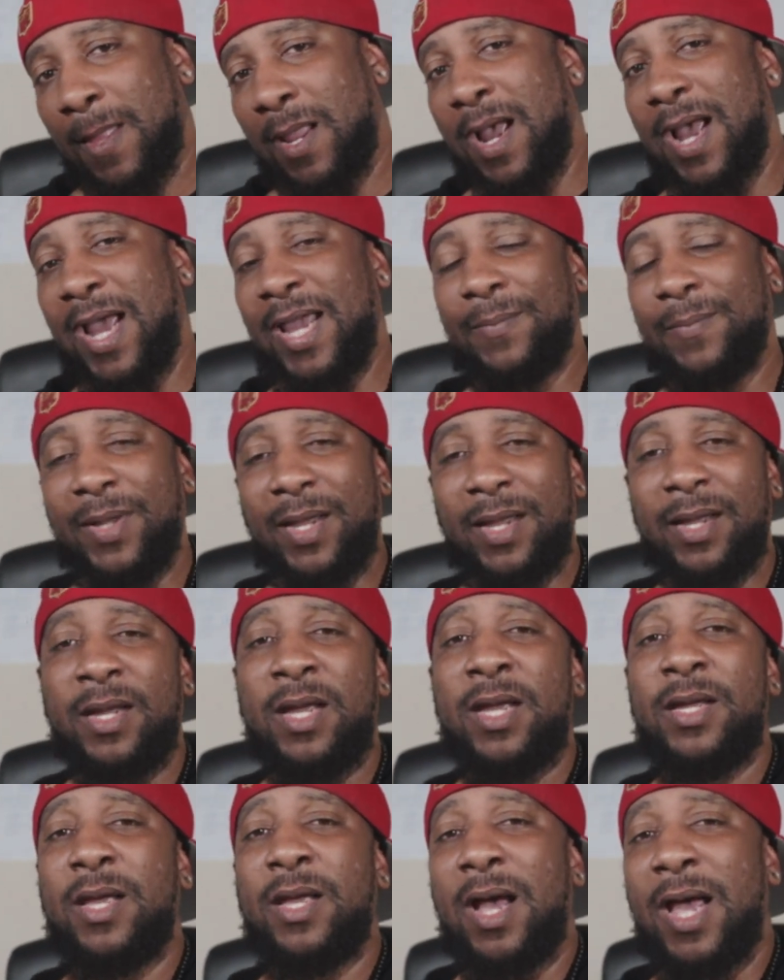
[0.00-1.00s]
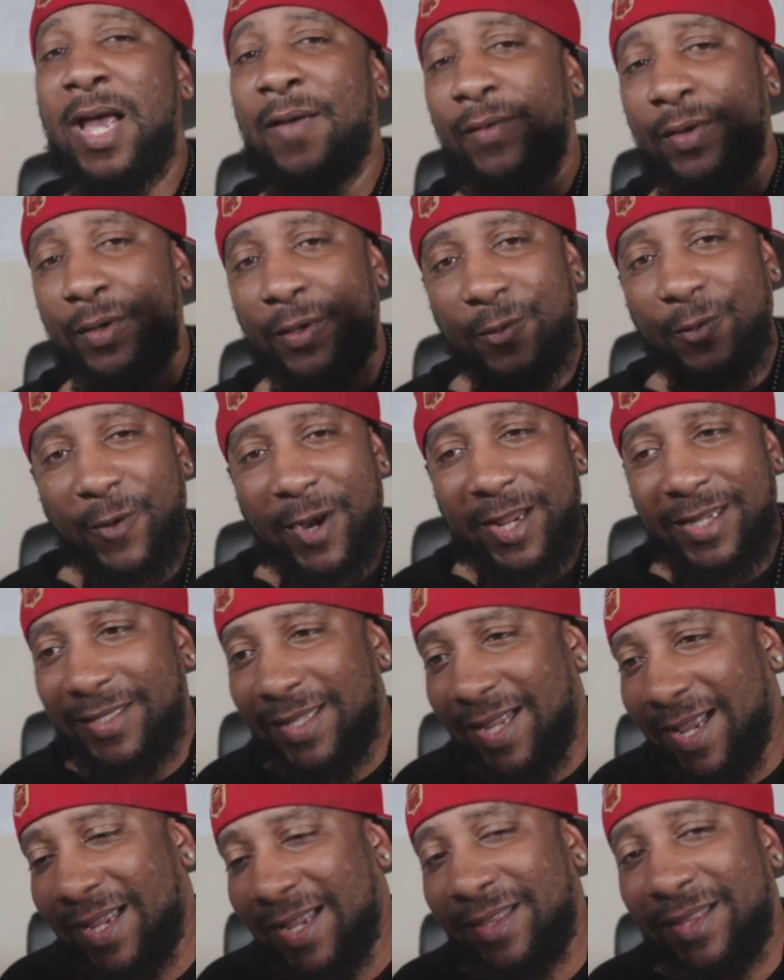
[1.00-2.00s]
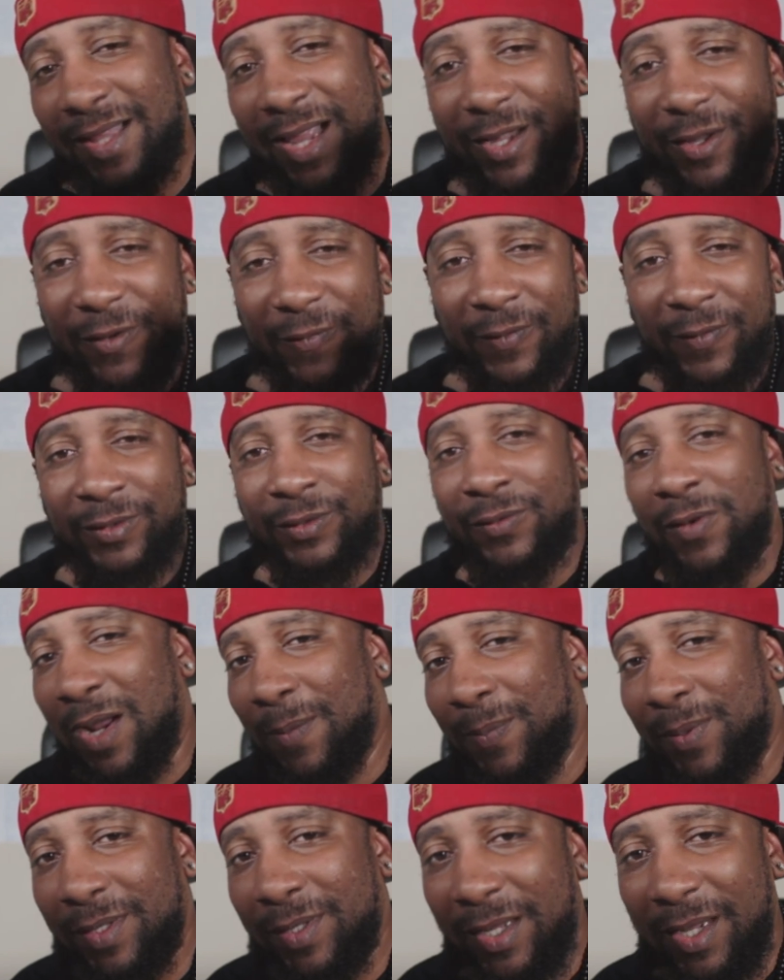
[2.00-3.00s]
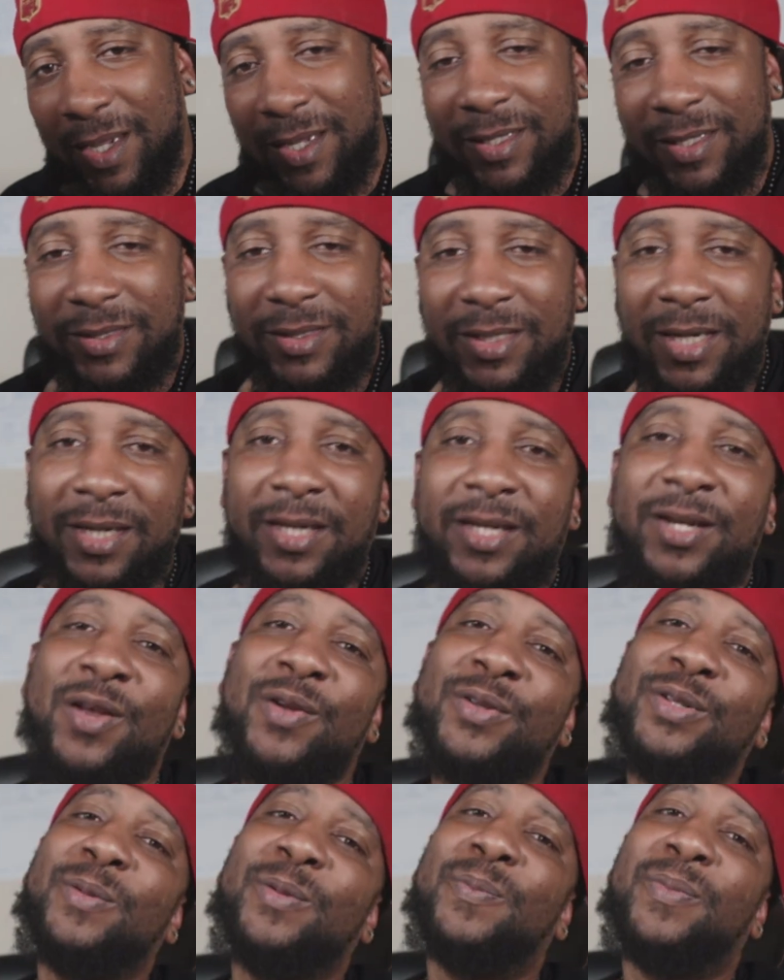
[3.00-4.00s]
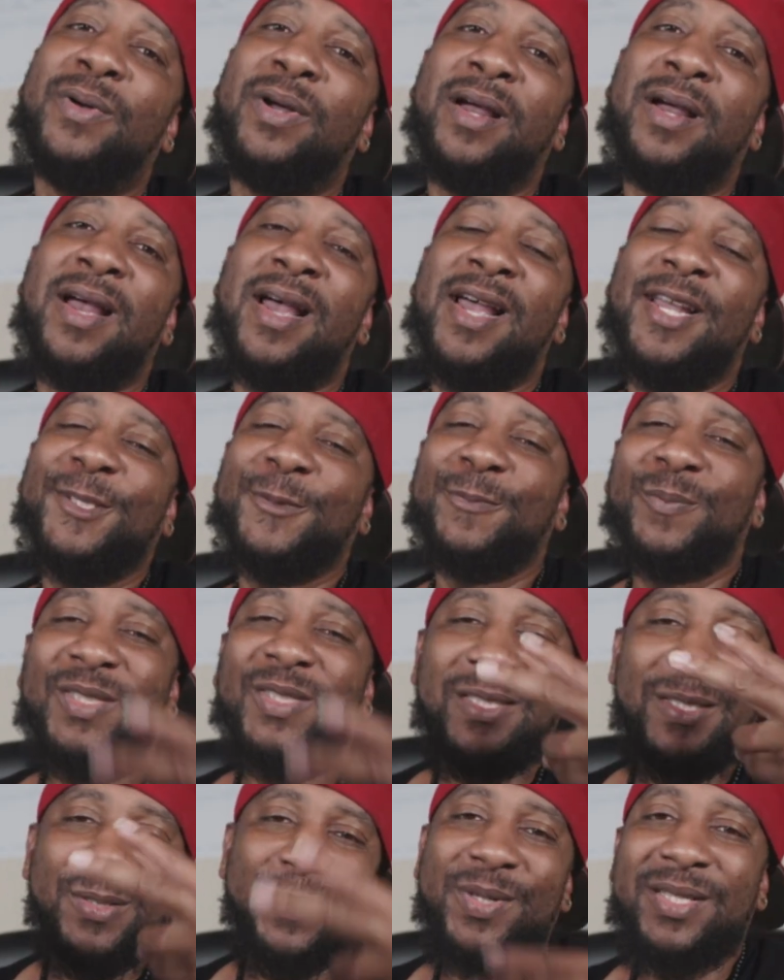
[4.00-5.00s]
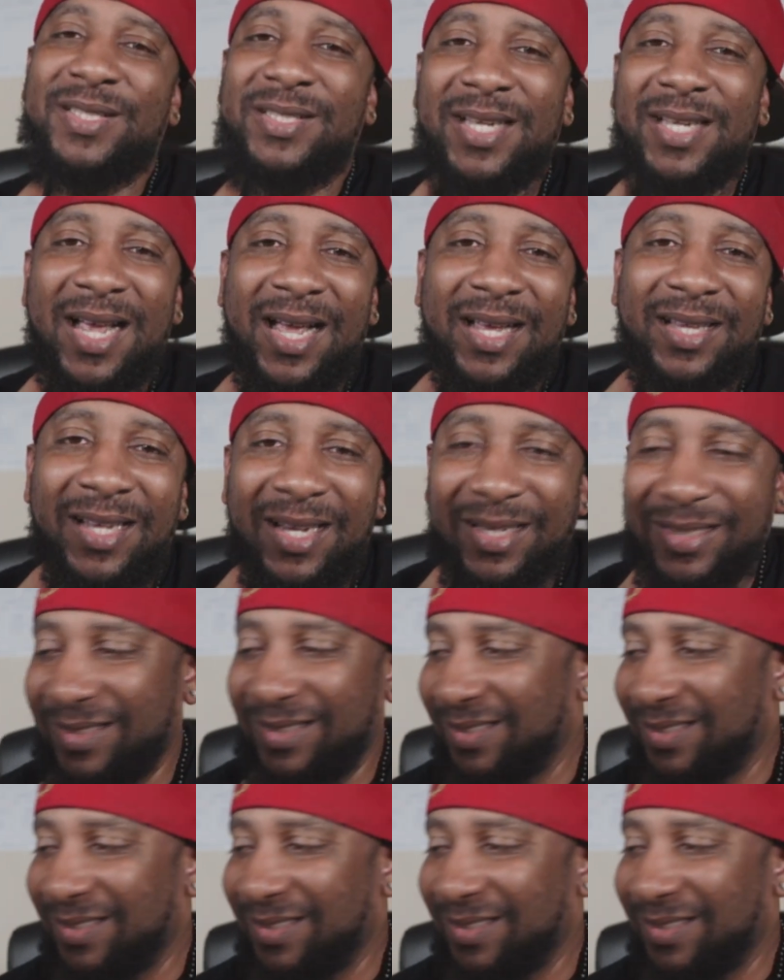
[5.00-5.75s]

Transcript: All right, man? Y'all have a great day. Thank you for dropping in and checking on you, boy. All right? Peace out. Love